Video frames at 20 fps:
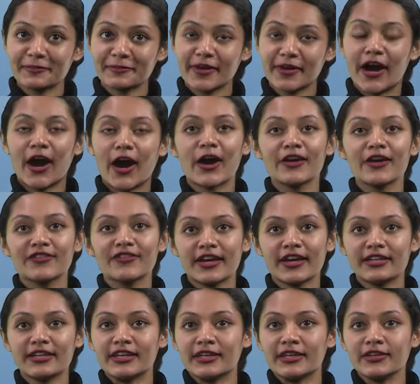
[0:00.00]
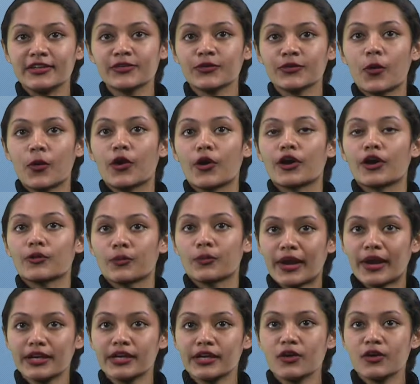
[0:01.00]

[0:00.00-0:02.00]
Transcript: RFIDs, or radio